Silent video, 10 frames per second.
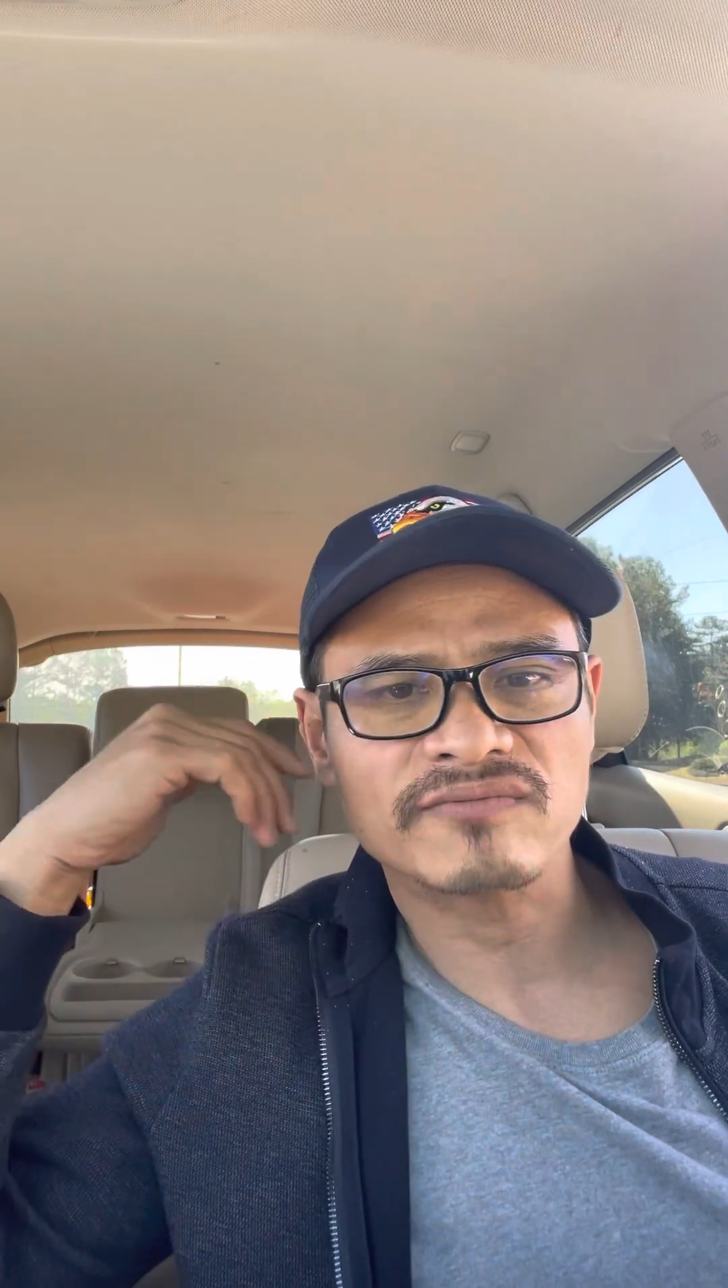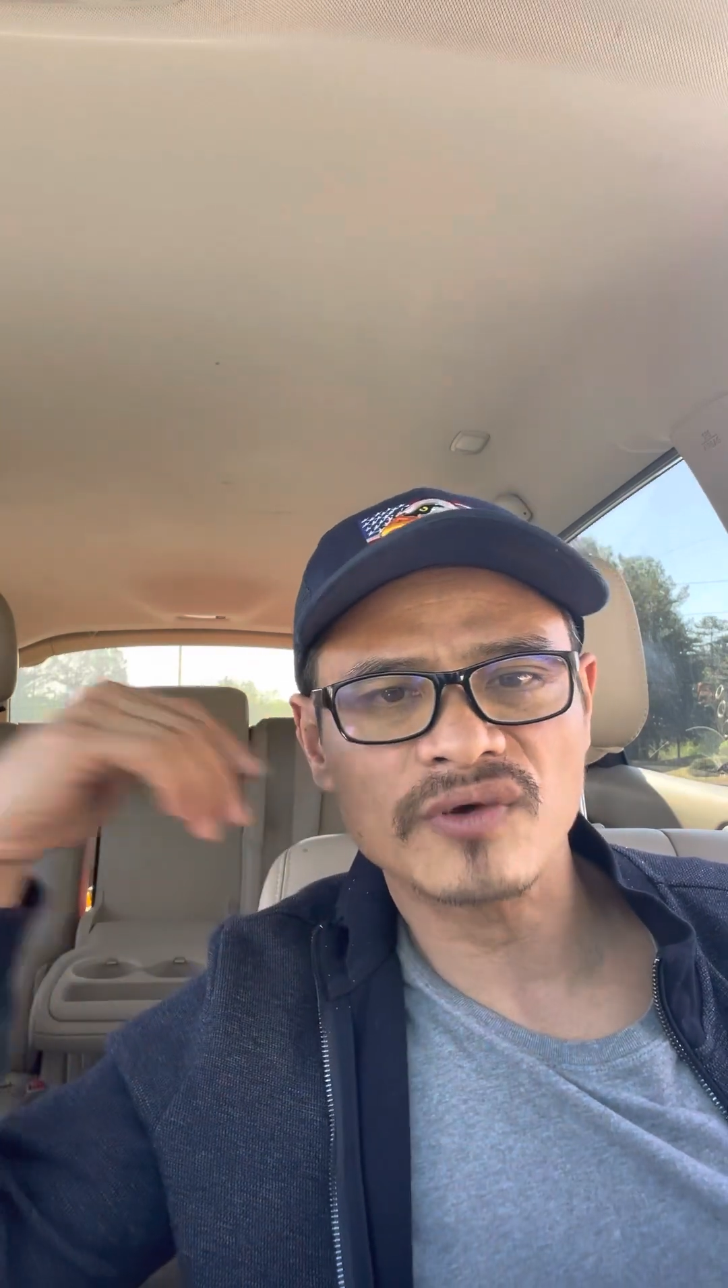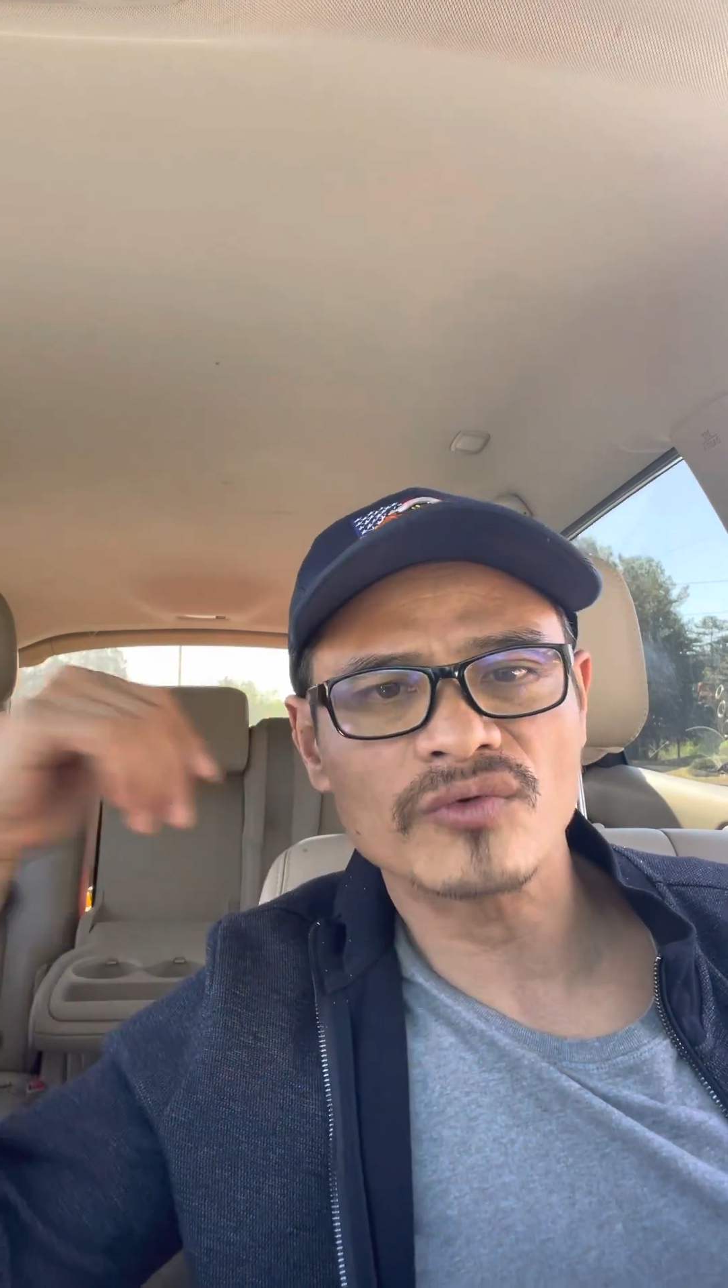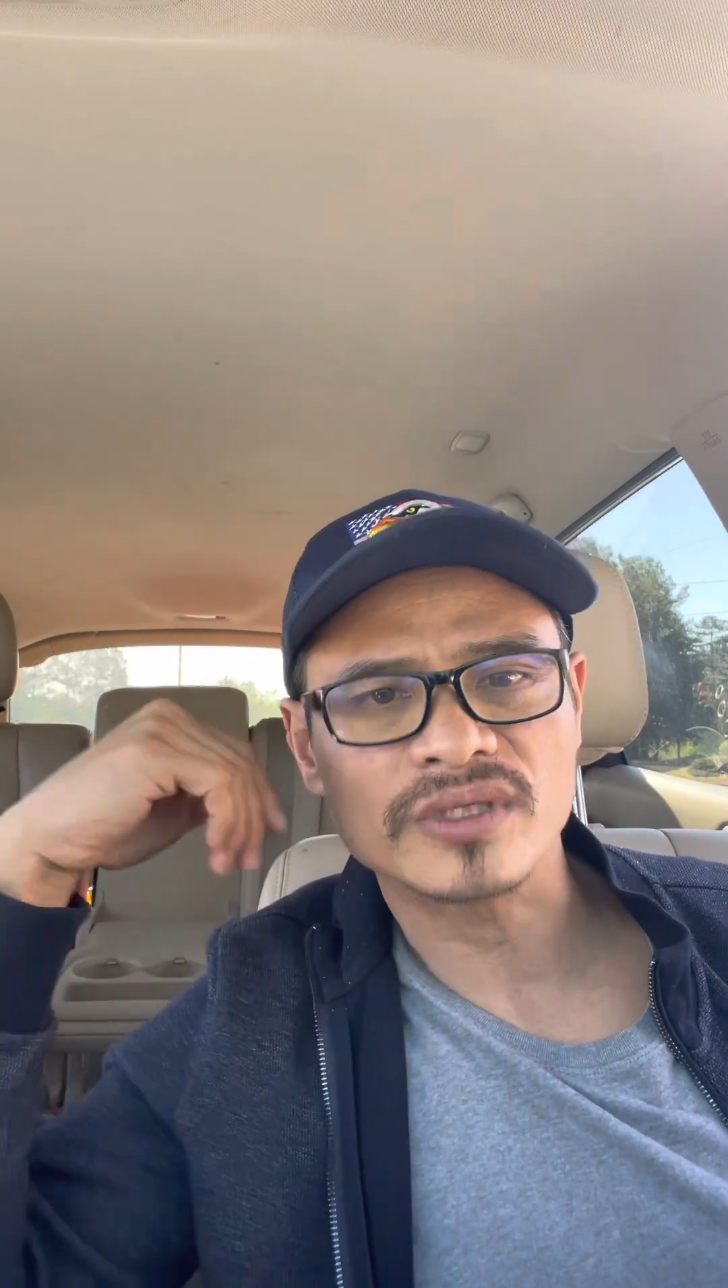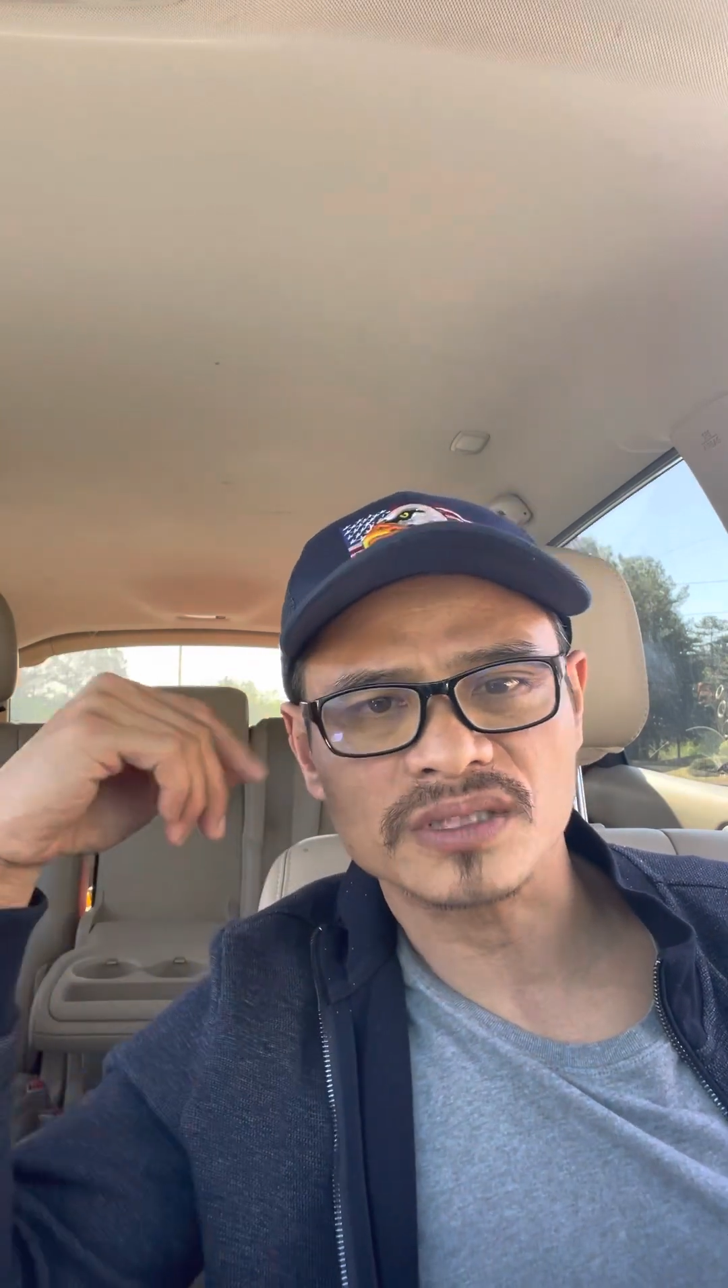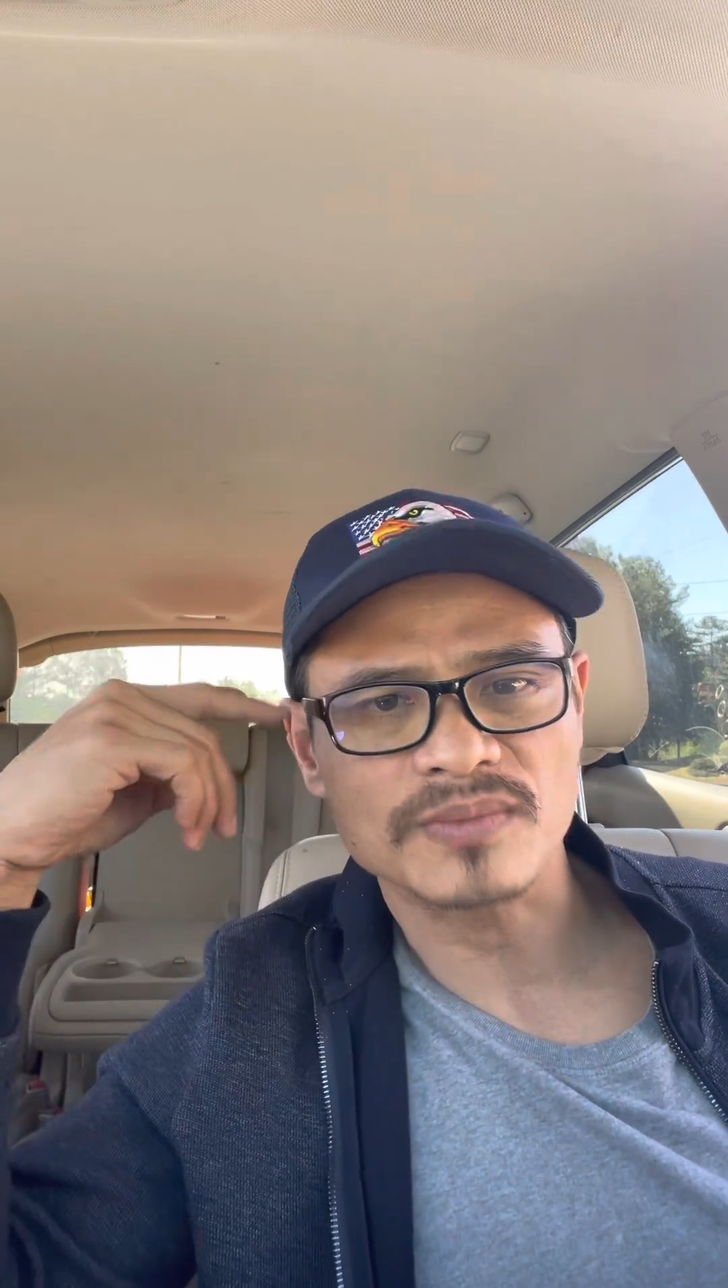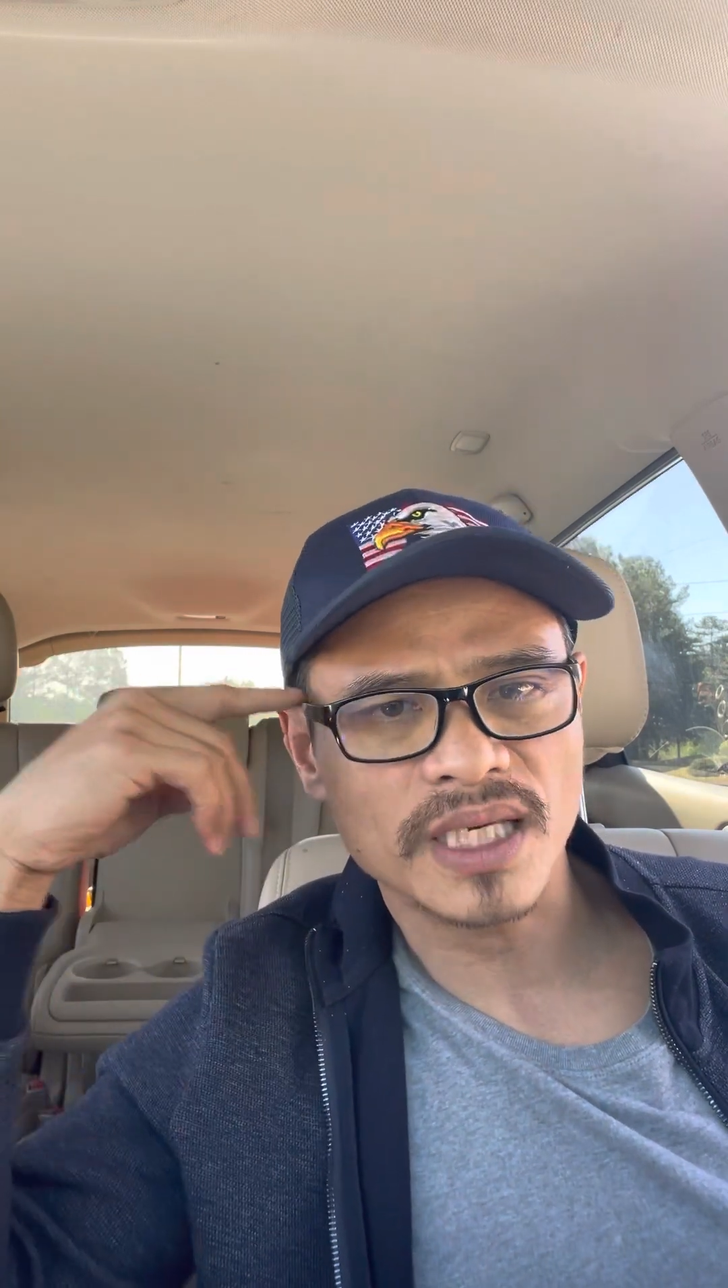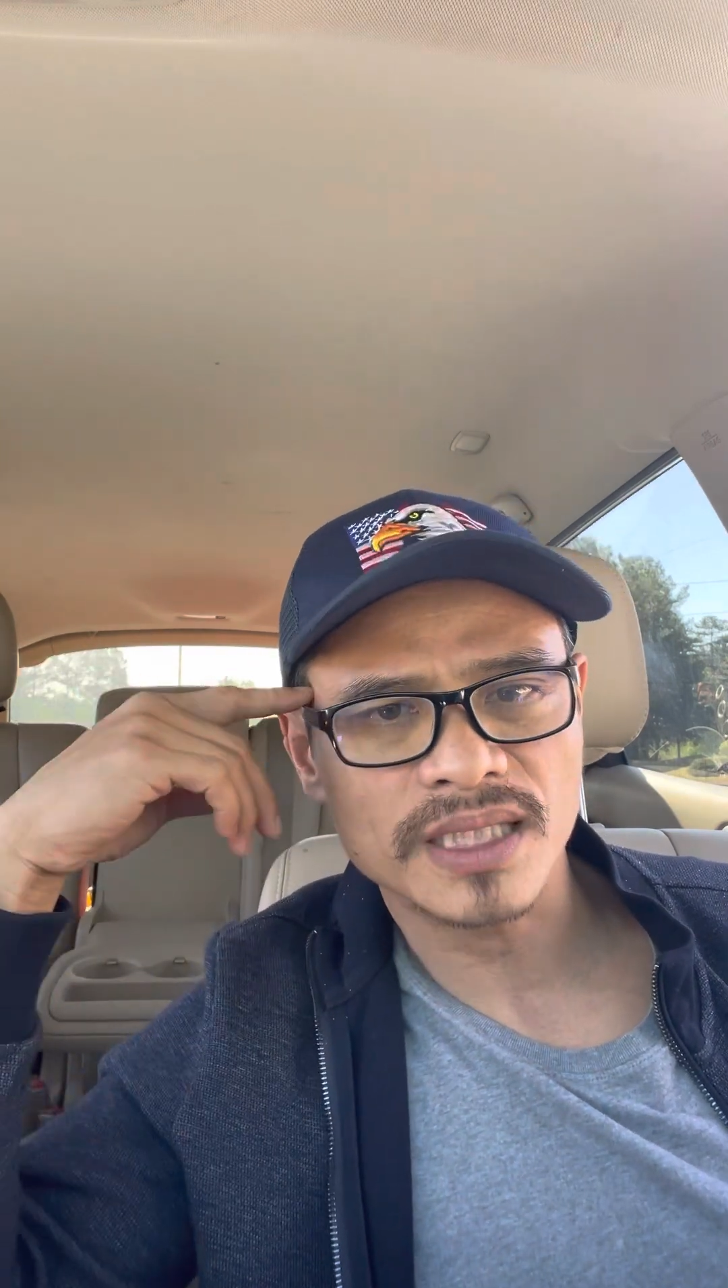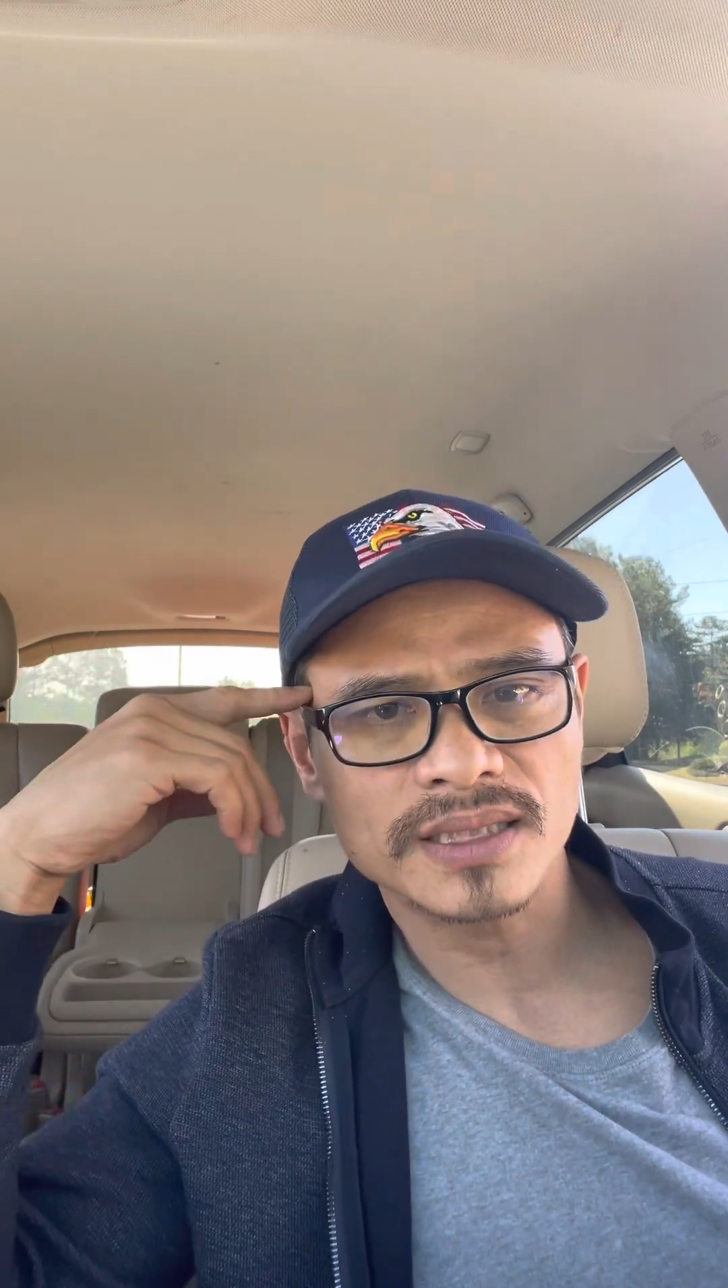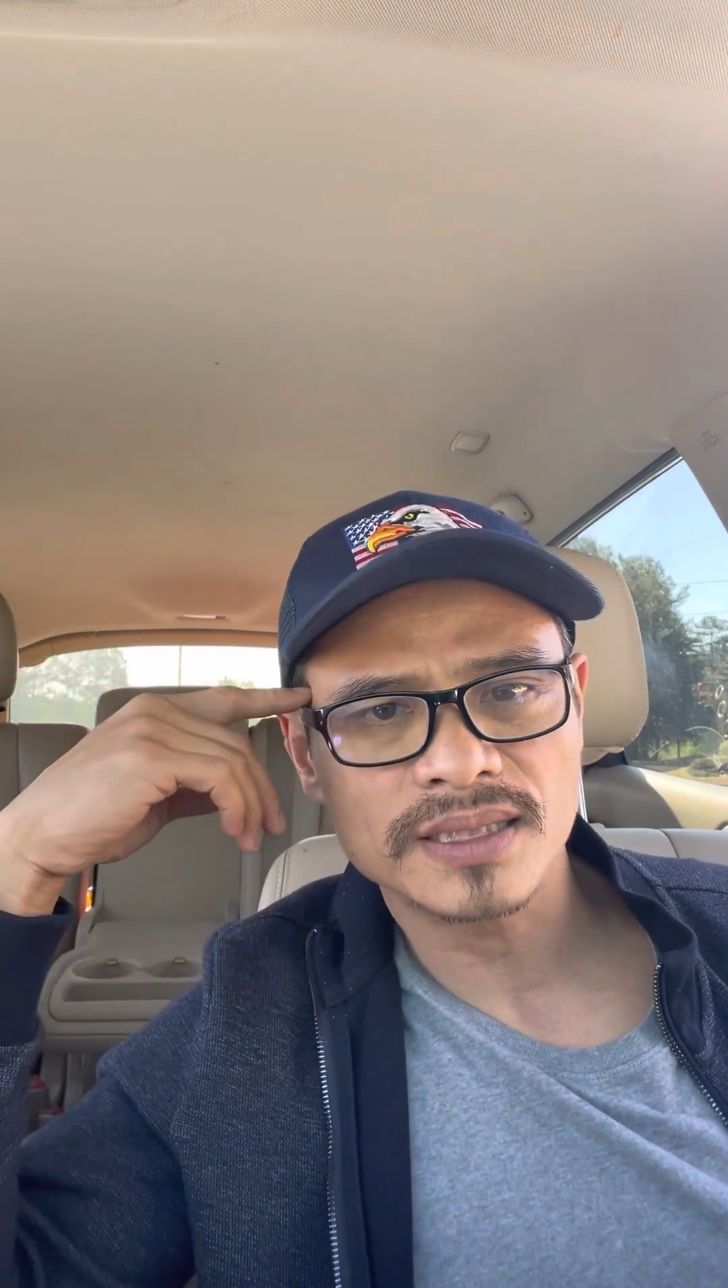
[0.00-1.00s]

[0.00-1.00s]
focused, man.